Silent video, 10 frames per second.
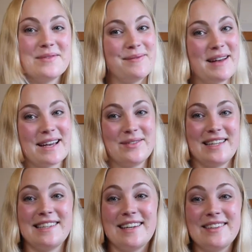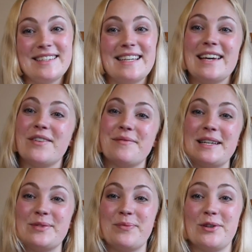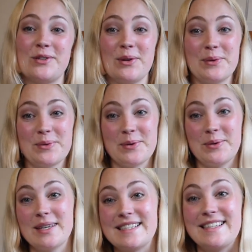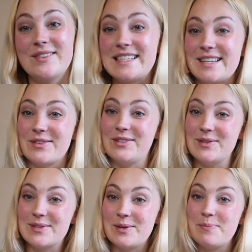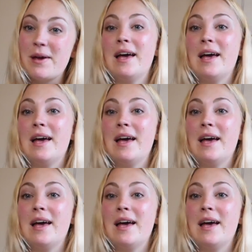We're back with another day of my Support Your Local series here on YouTube.